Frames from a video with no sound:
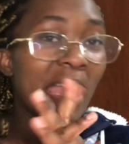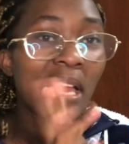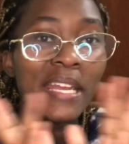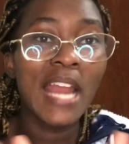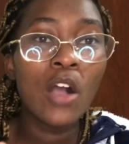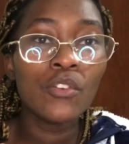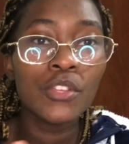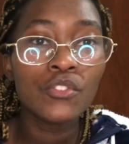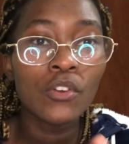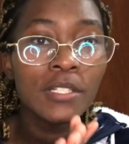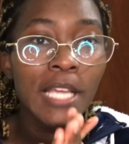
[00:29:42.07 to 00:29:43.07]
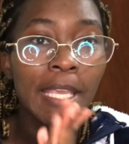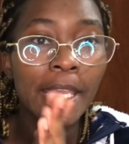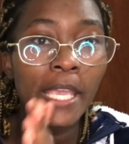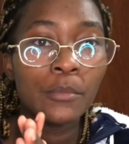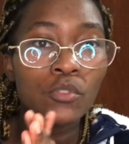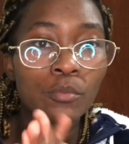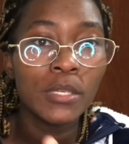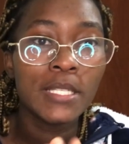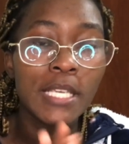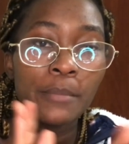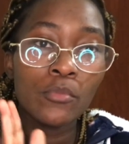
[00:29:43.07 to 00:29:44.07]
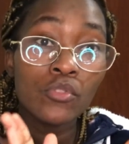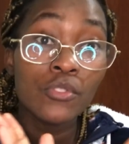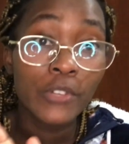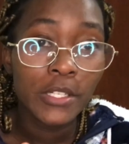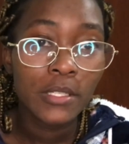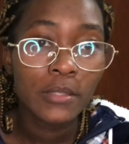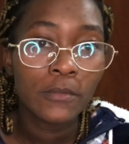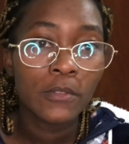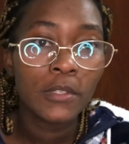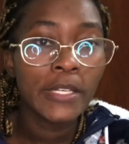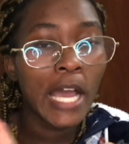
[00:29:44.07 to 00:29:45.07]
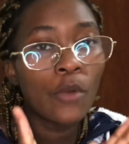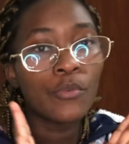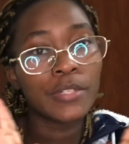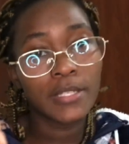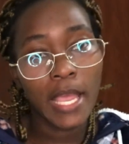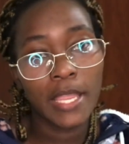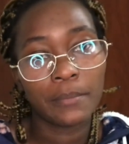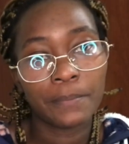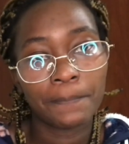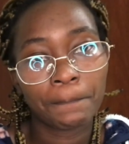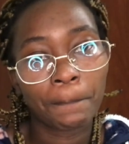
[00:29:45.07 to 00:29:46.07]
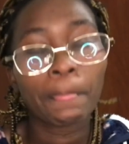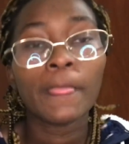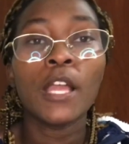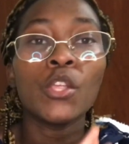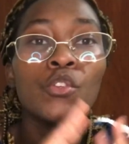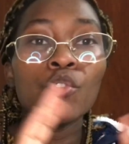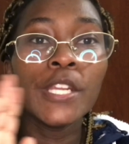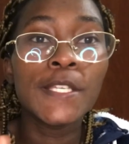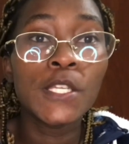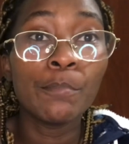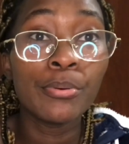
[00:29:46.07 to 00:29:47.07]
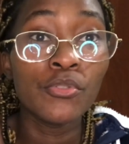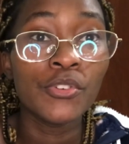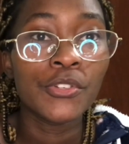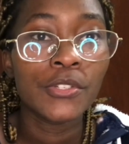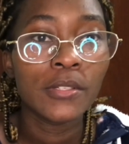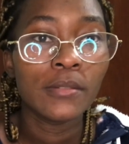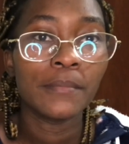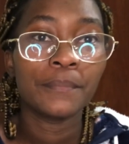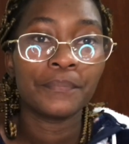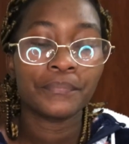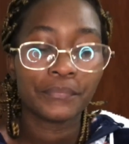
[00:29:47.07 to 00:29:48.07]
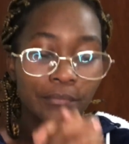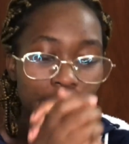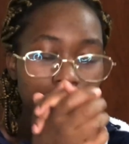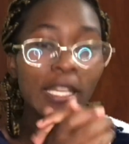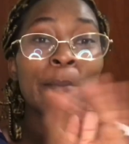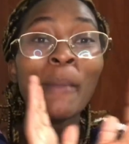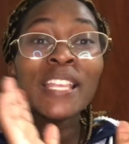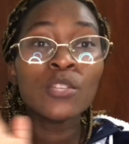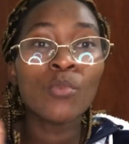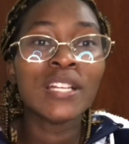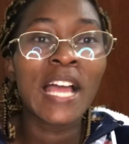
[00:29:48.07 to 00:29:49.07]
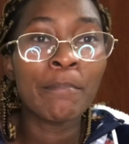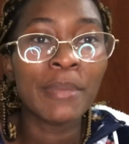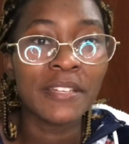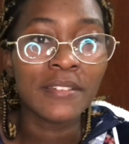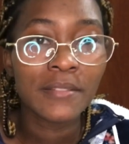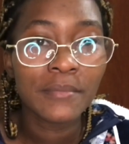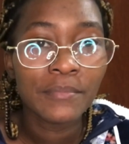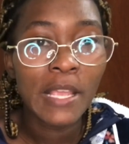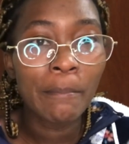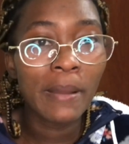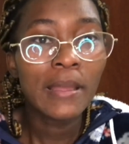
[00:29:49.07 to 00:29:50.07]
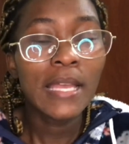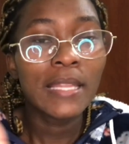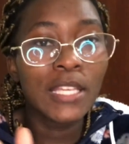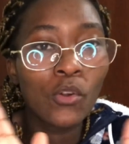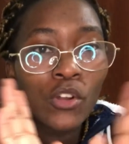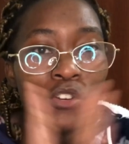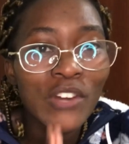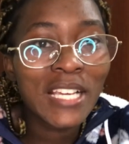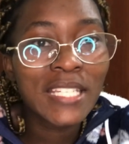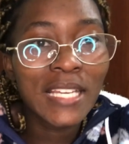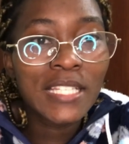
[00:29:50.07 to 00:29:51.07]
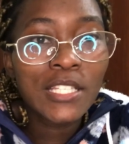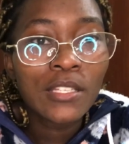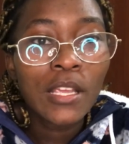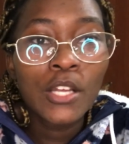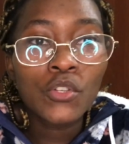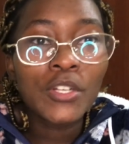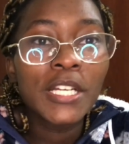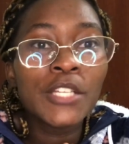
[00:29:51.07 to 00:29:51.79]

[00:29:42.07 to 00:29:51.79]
Now the doctor came to me and said, Mildred, now it's time. You need to push. Imagine what happened. The contractions totally